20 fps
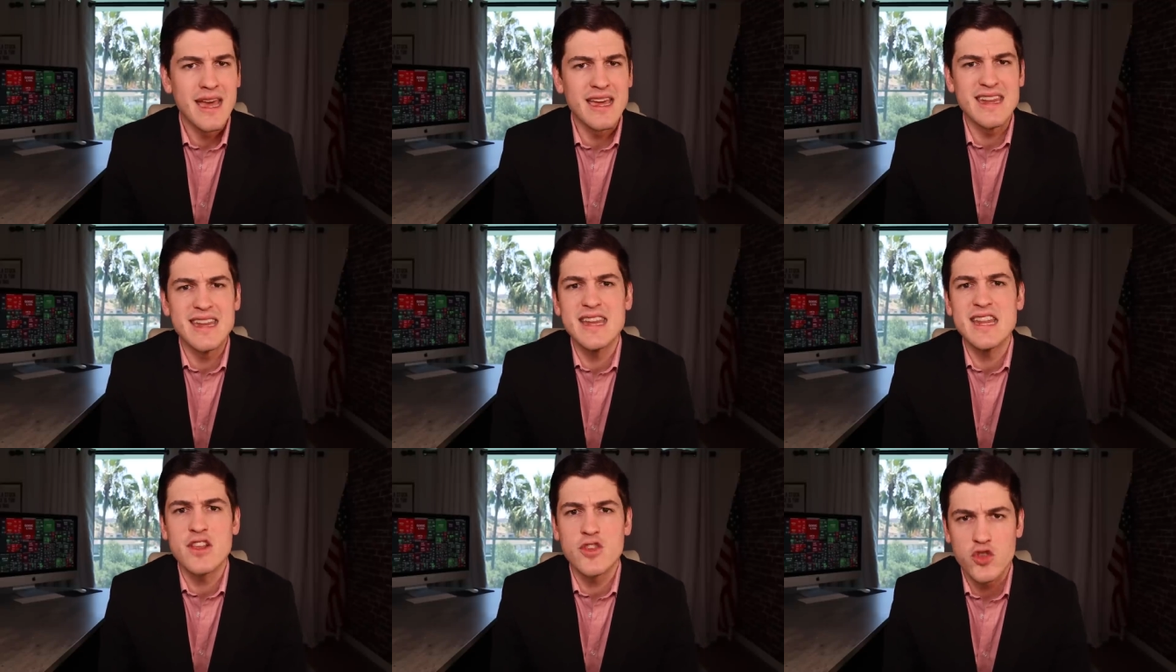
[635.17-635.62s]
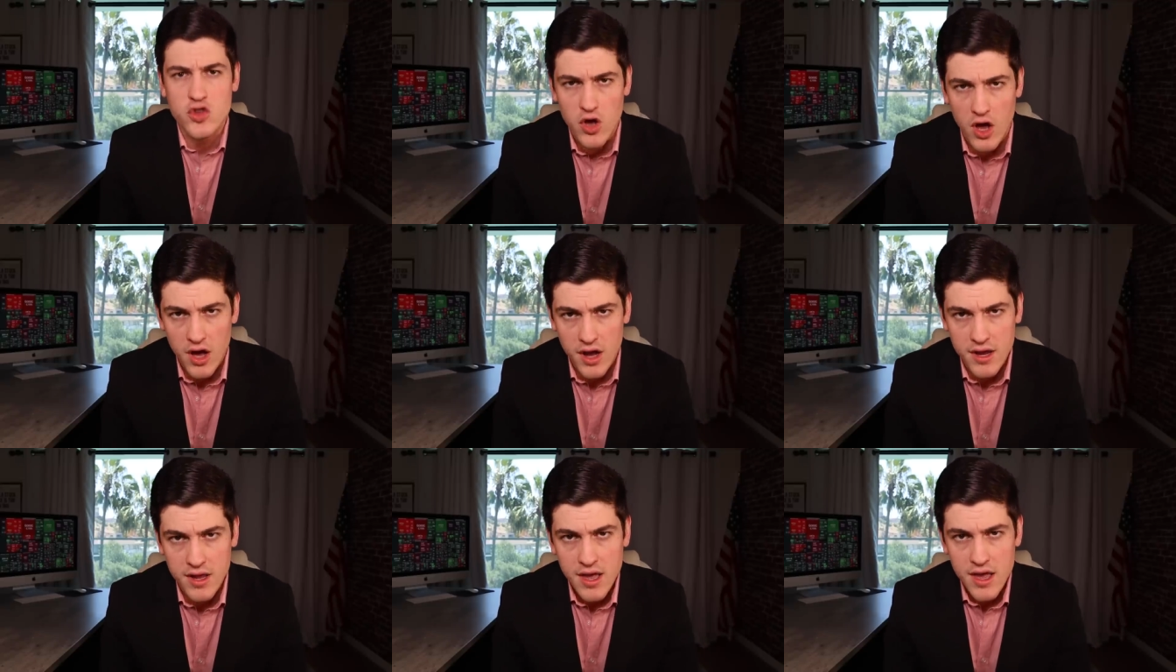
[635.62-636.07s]
in any
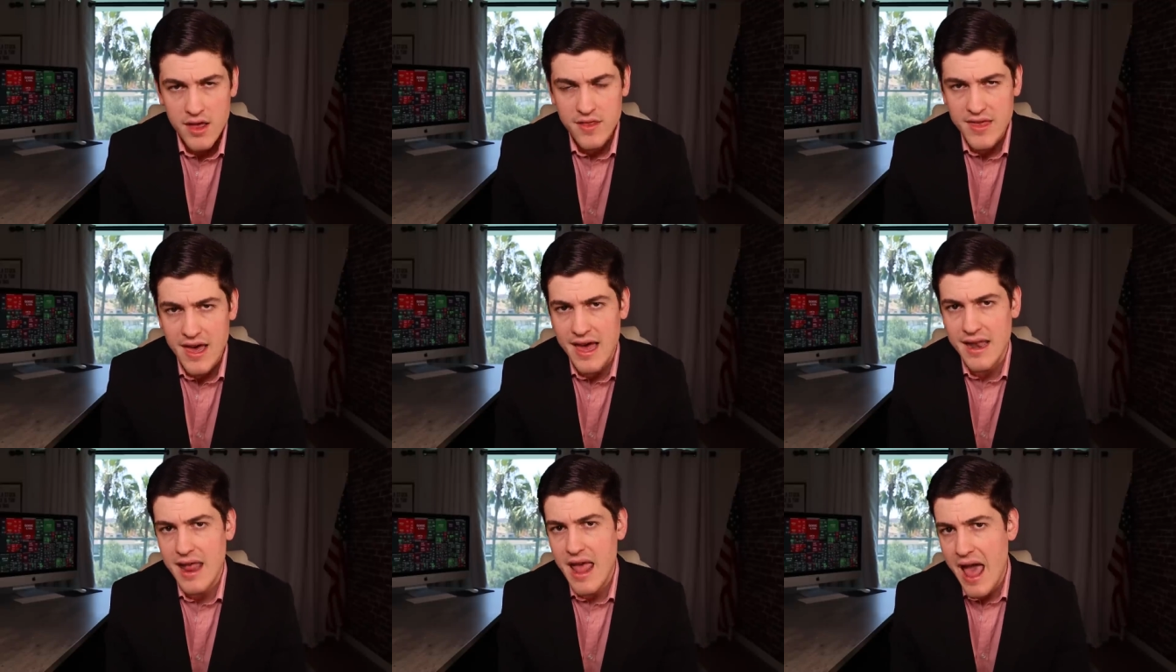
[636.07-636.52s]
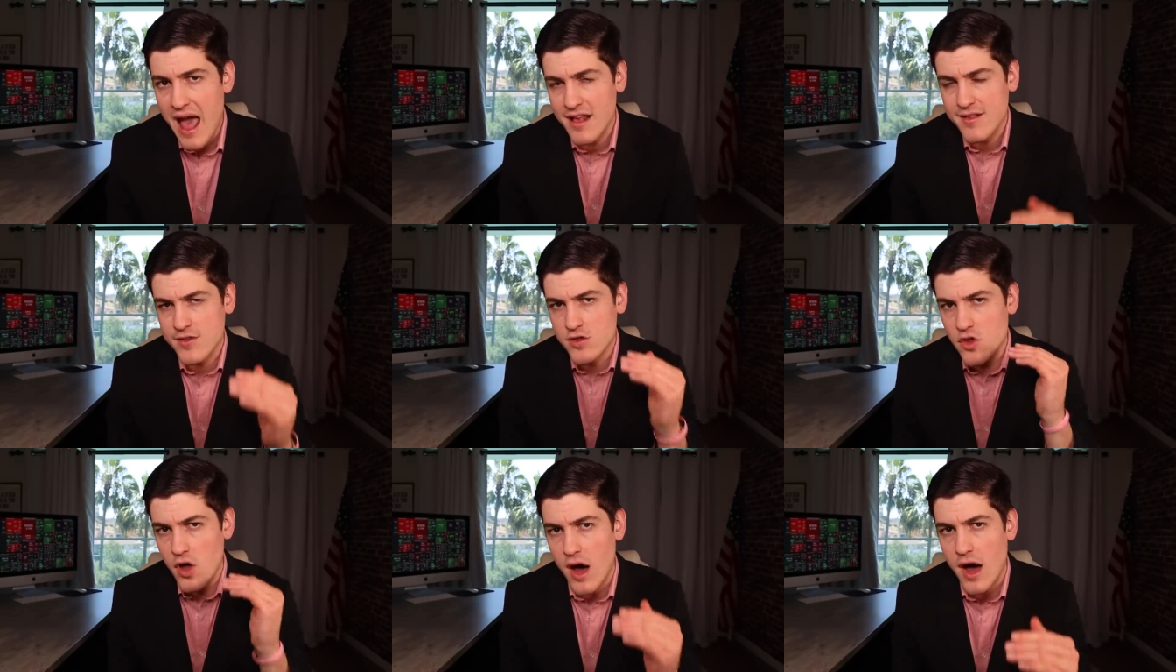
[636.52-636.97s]
stock that
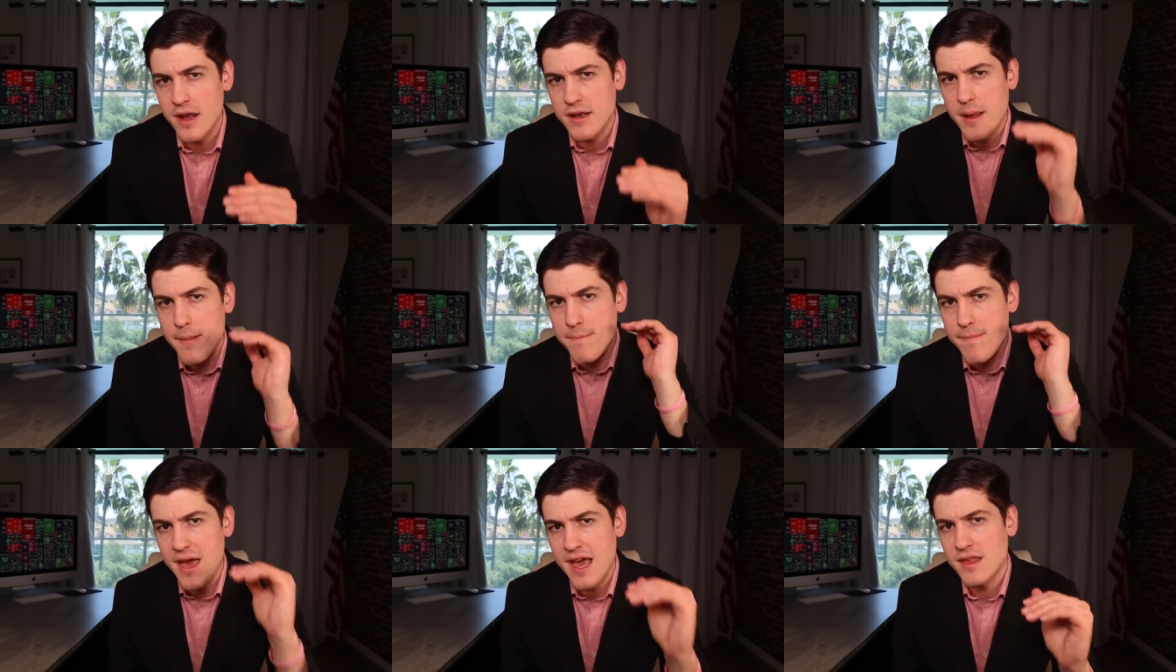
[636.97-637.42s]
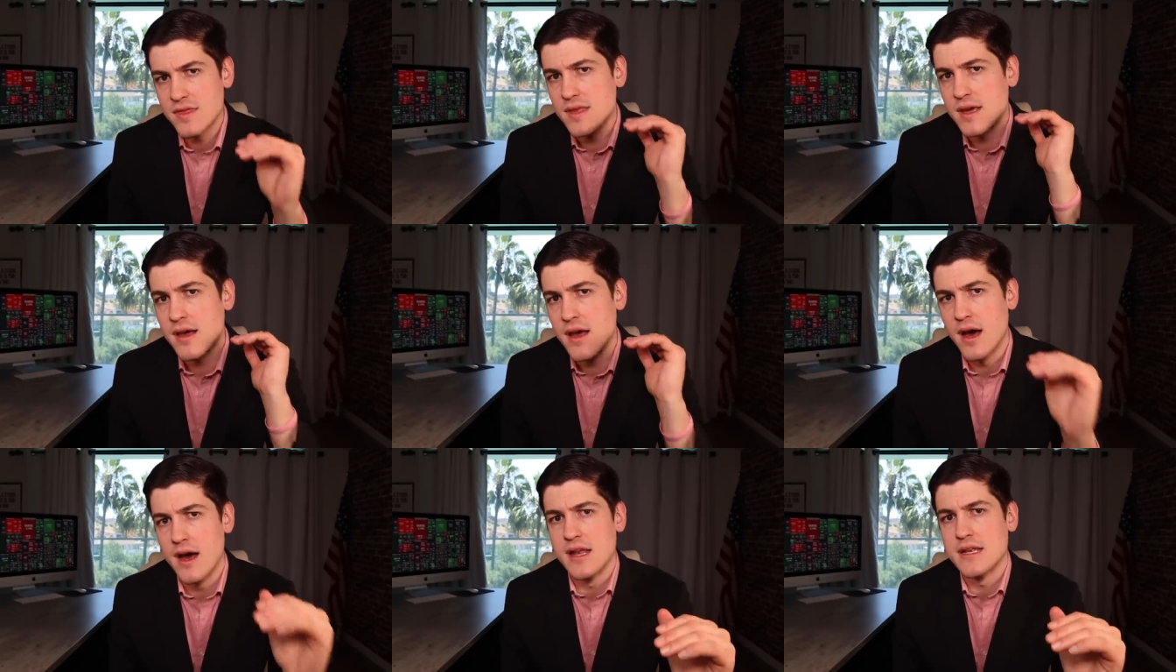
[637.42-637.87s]
has not made the
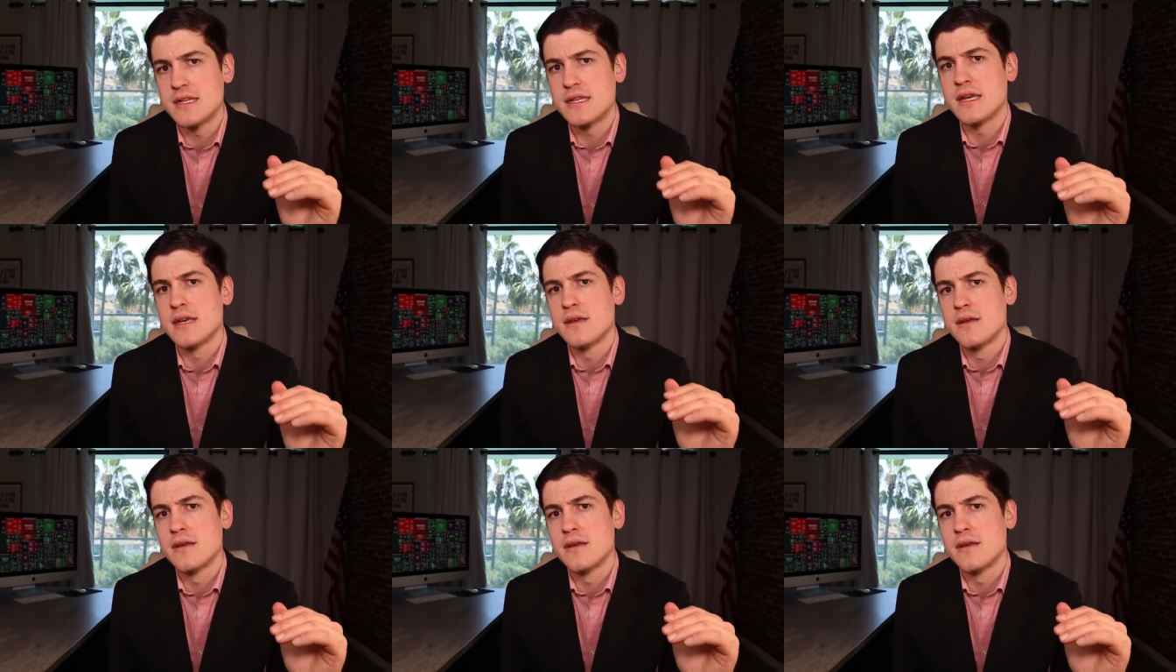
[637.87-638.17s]
cut.